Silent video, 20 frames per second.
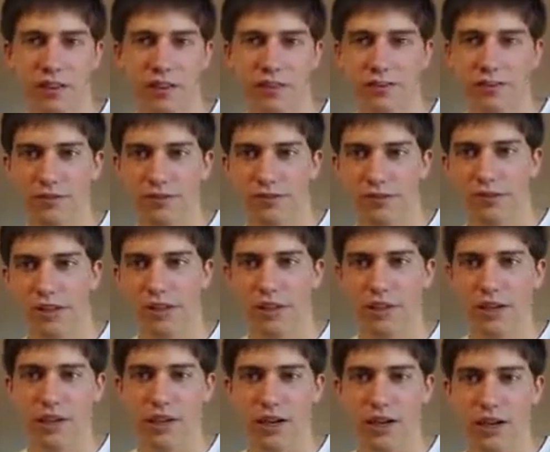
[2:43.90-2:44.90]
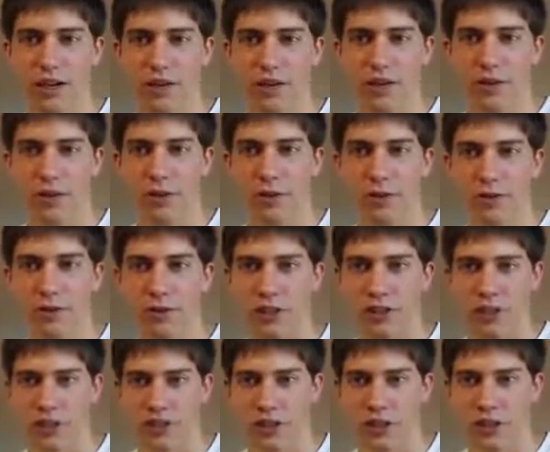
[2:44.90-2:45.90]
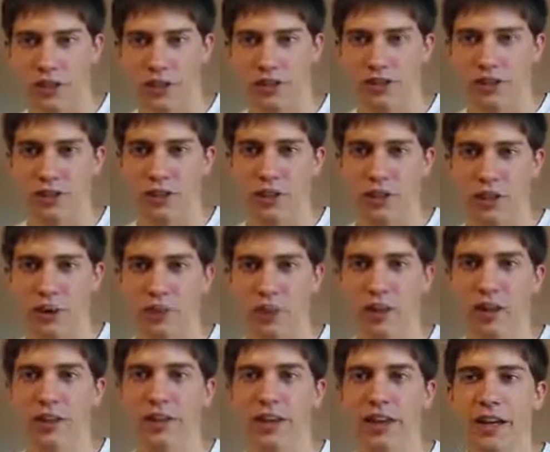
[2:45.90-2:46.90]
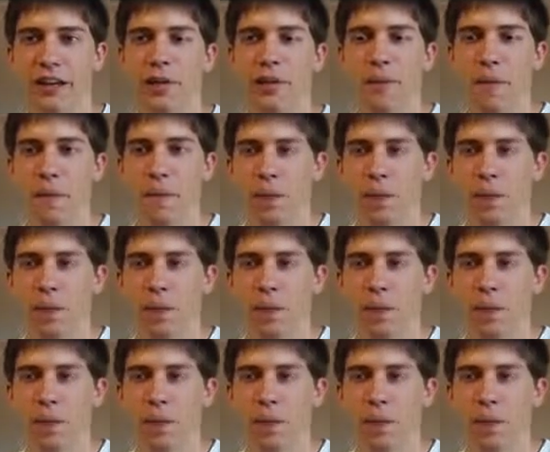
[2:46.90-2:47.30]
If that drowns me out, sorry about that.